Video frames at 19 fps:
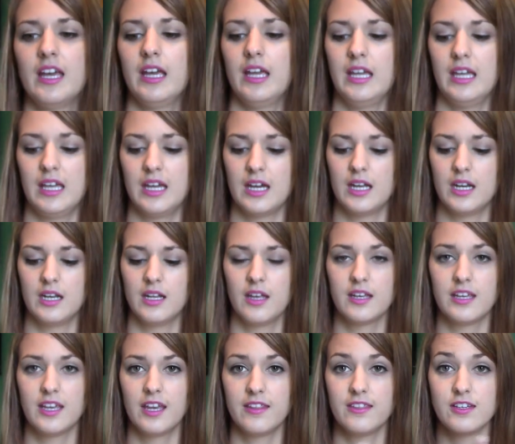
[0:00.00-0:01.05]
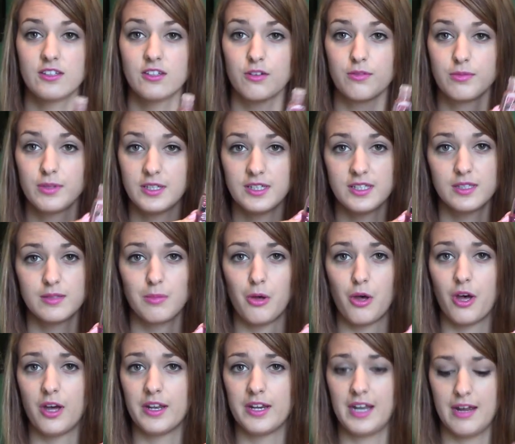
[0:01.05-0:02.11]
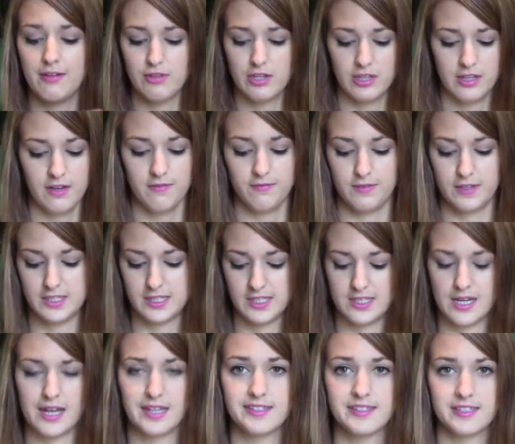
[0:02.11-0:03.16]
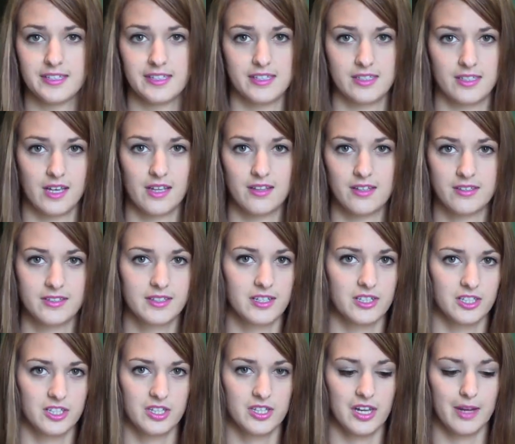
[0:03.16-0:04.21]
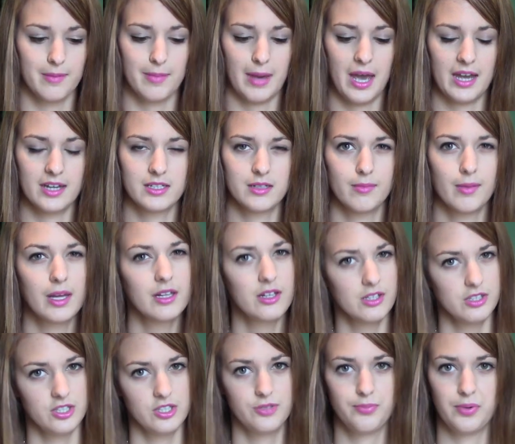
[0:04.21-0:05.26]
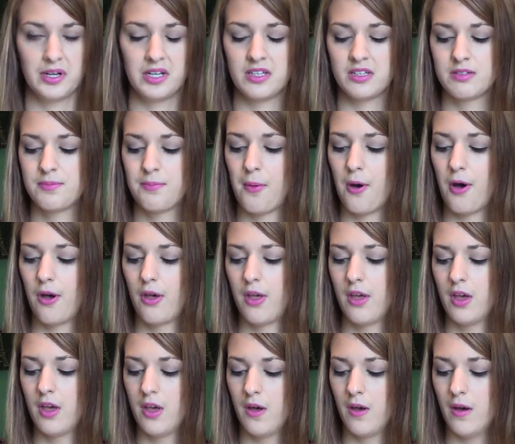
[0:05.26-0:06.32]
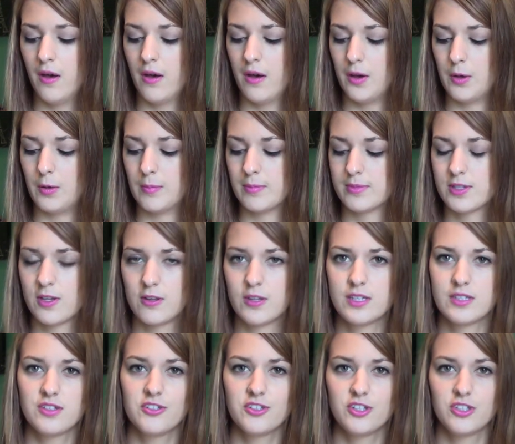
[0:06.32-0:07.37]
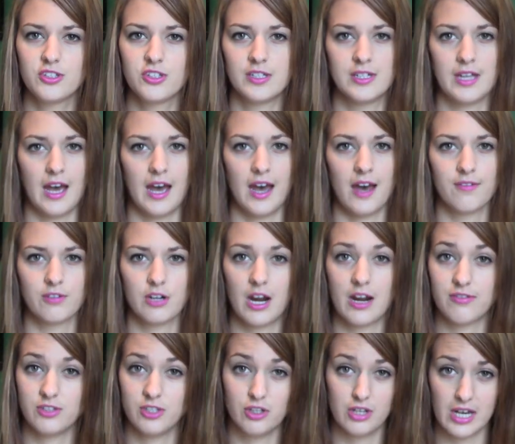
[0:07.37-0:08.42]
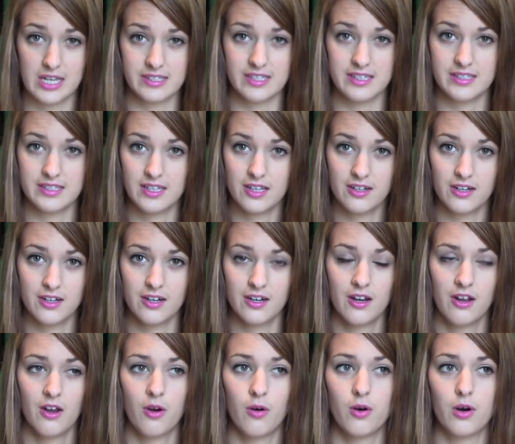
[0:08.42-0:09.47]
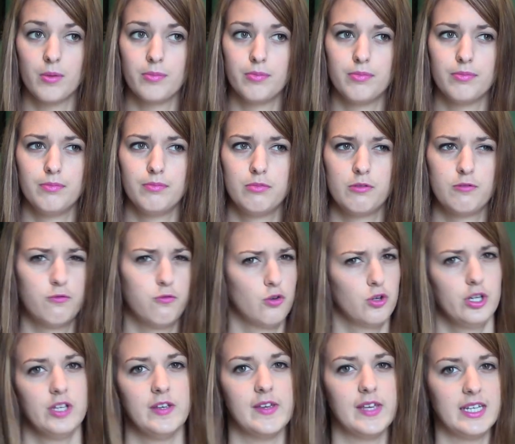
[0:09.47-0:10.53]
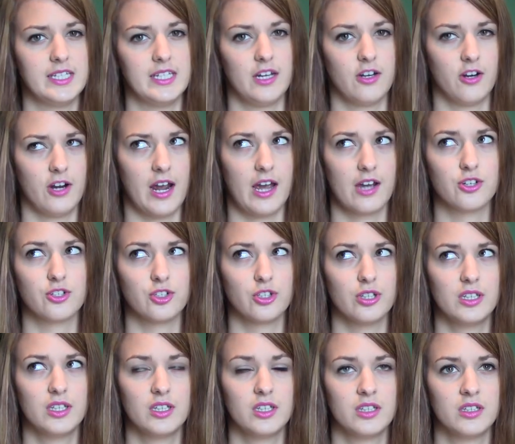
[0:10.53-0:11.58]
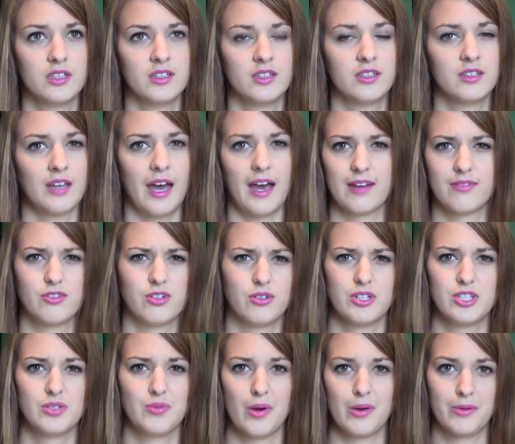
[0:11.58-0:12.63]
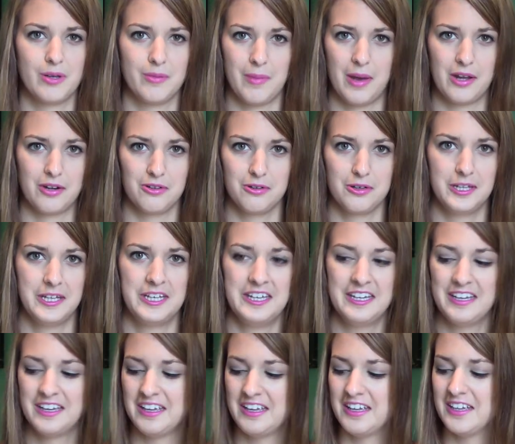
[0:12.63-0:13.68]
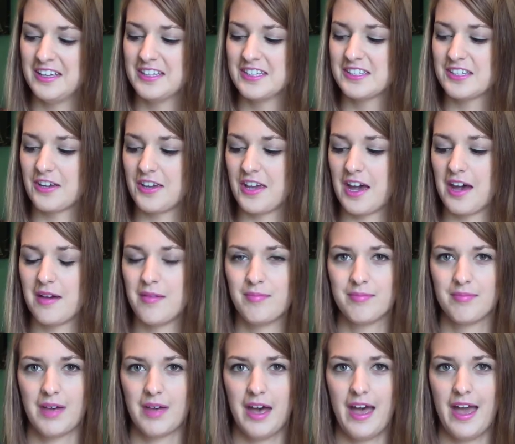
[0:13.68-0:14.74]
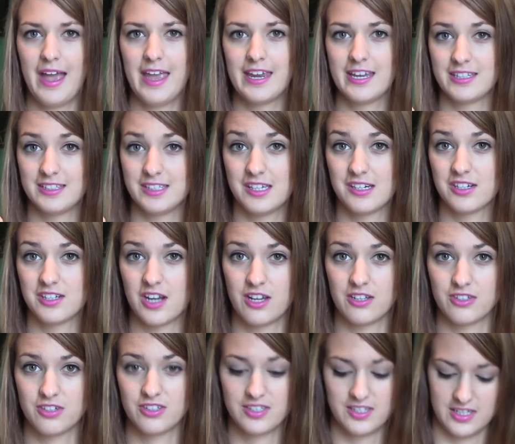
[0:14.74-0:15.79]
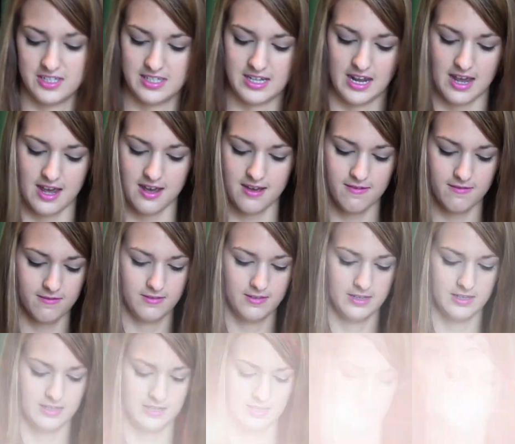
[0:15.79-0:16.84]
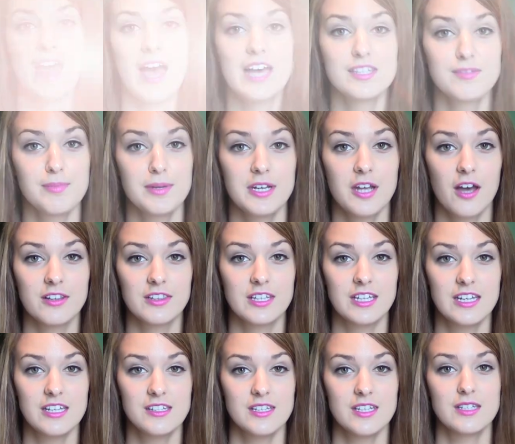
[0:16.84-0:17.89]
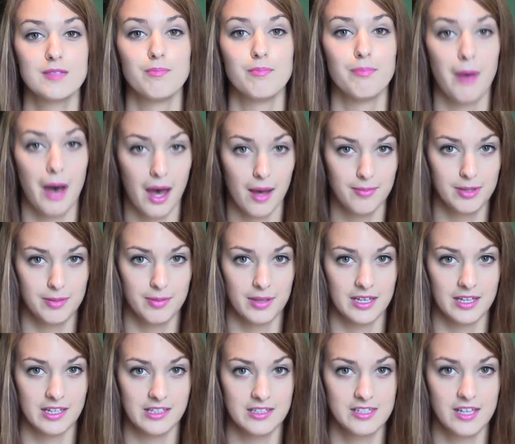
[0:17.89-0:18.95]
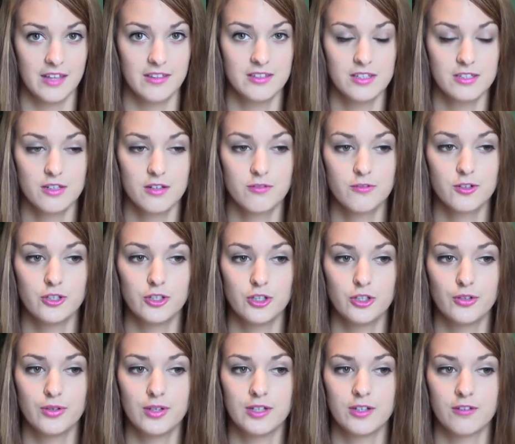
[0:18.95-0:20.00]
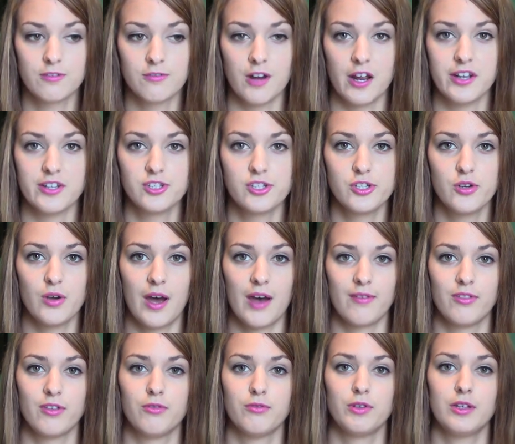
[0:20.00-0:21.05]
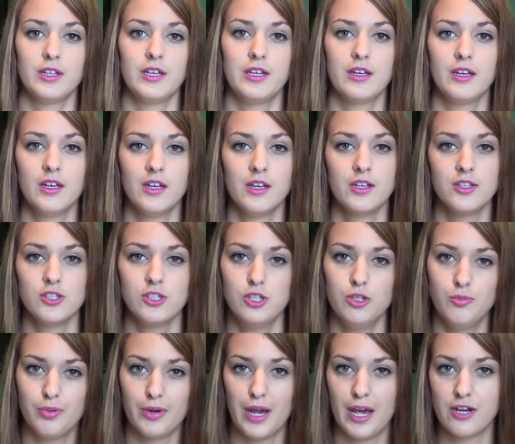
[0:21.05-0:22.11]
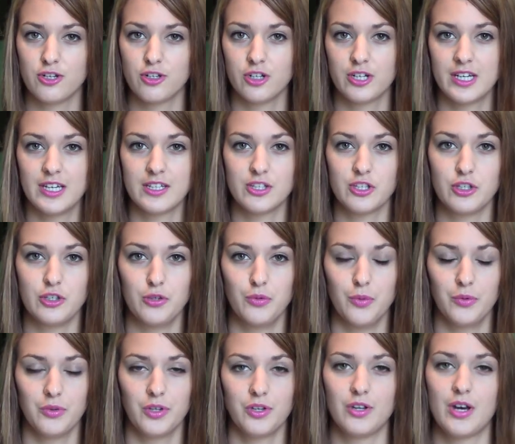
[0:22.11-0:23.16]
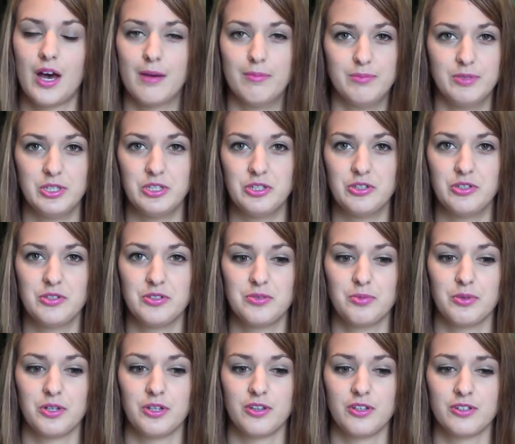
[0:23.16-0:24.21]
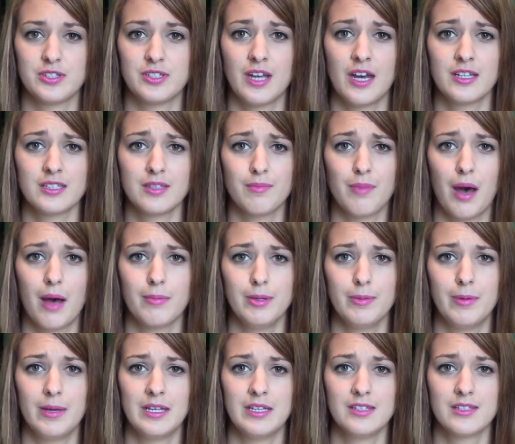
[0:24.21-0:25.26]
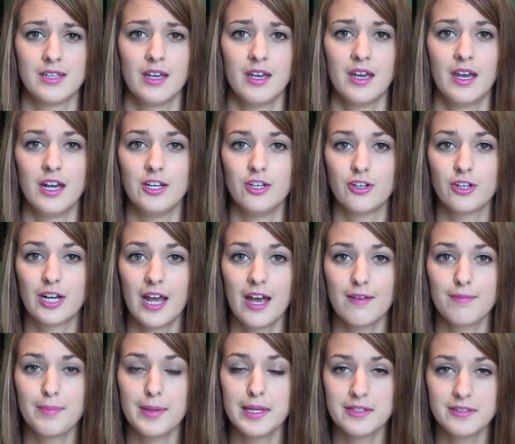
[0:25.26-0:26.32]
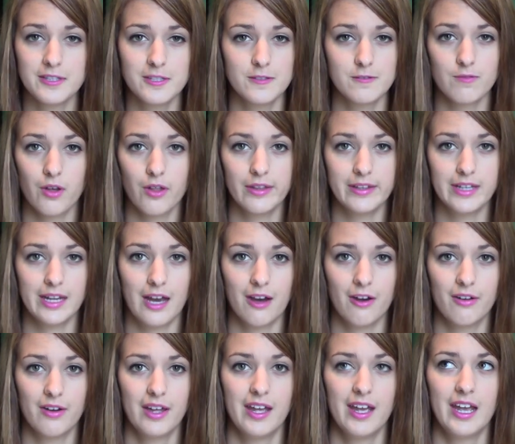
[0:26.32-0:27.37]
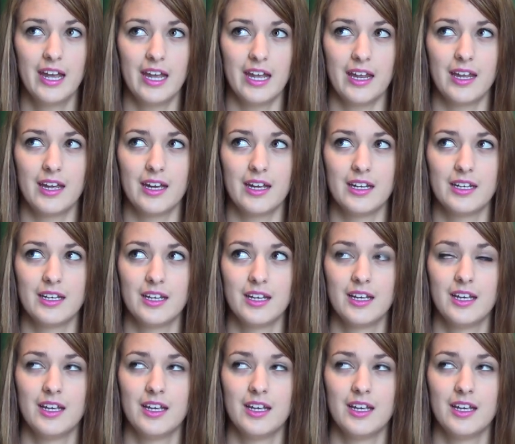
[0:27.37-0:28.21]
And again, these are really small and everything fits nicely inside this clutch that I packed. And my clutch is pretty small. So this is just good to have for after you guys eat dinner, or before you eat dinner, actually. Afterwards, why would it matter, really? So yeah, hand sanitizer is good to have. And last but not least is bobby pins, and these are for you and your friends who have the really super intricate, cute little updos where there's tons of bobby pins and you're gonna have pieces falling out, and